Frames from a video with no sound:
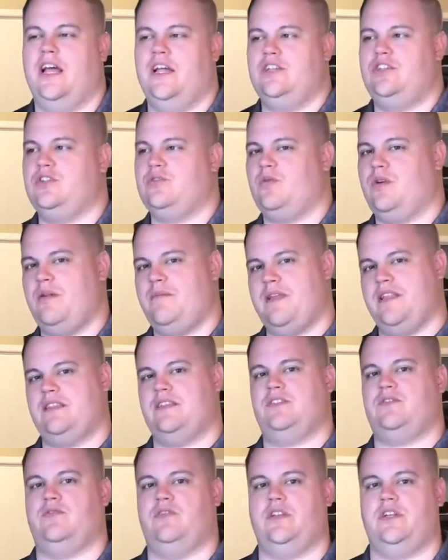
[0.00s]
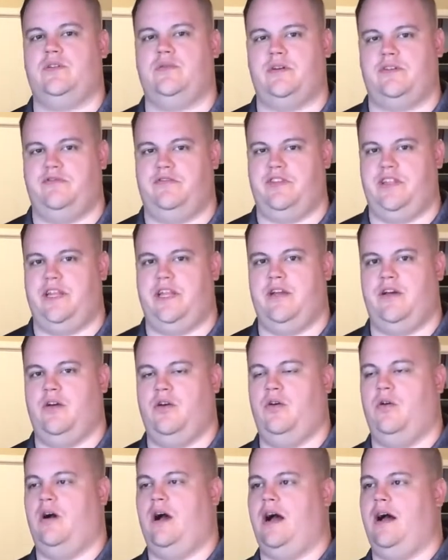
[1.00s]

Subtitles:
Just want to make this really quick video.